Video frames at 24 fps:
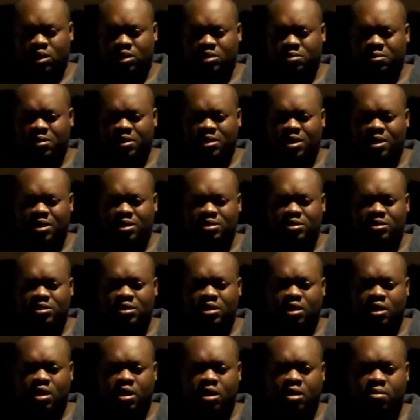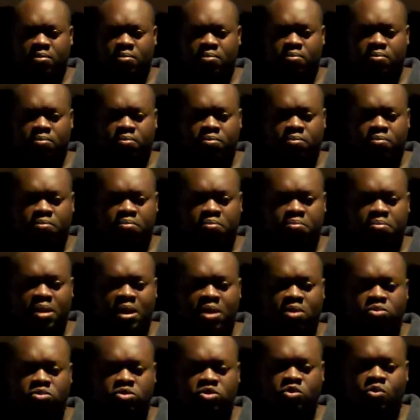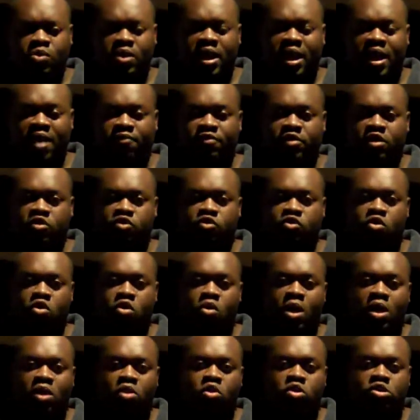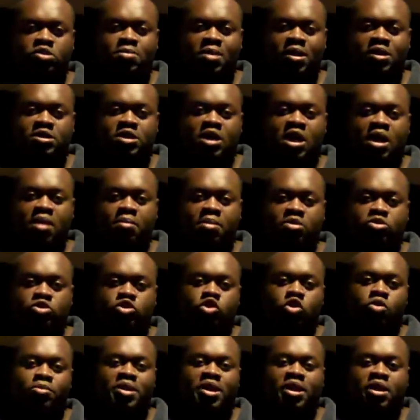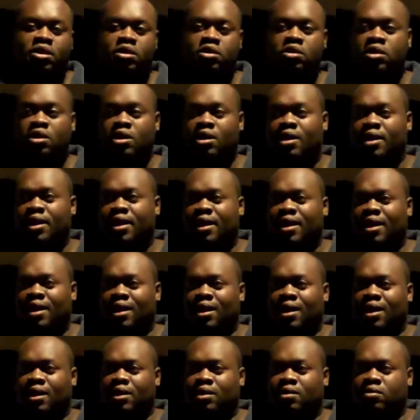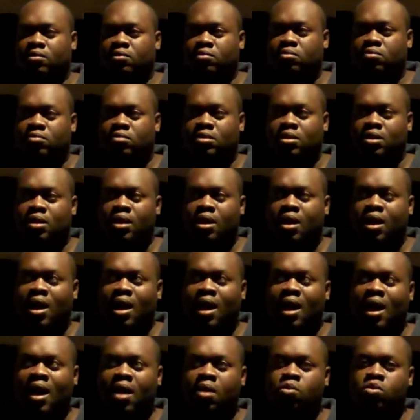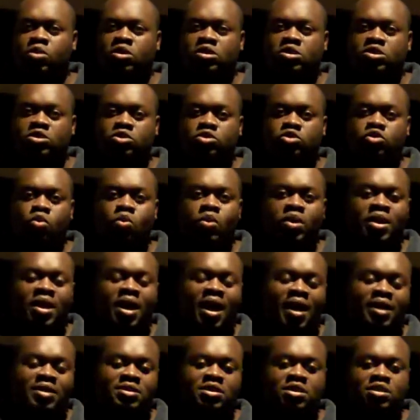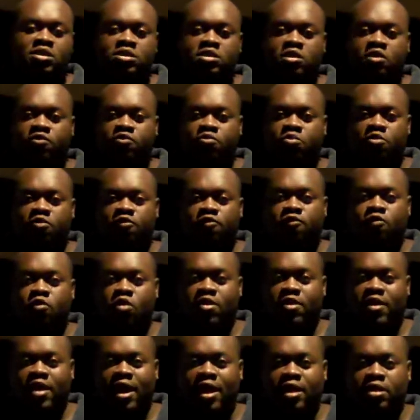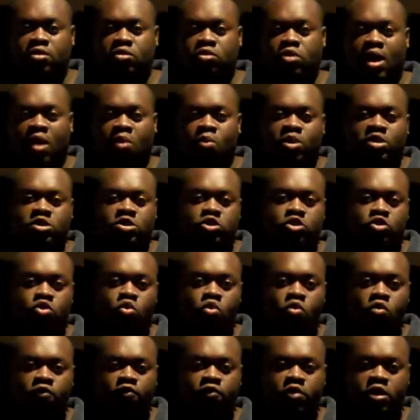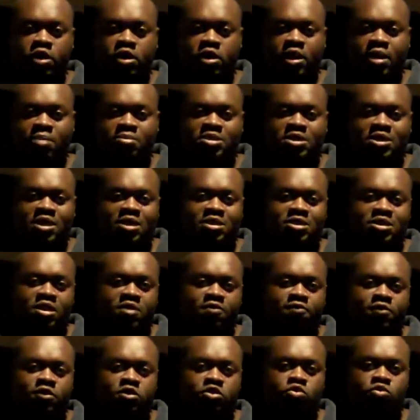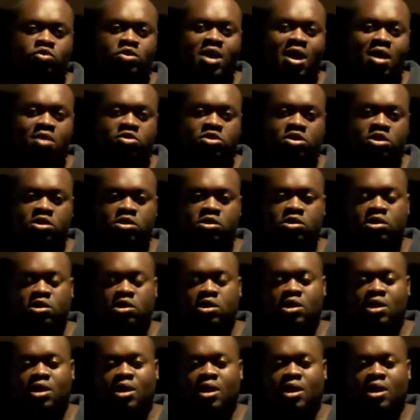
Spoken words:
is because about 2.5 years ago I lost my job. I was terminated, and I was doing the IT stuff before that. You know, I went to school for the MCSE for 2000.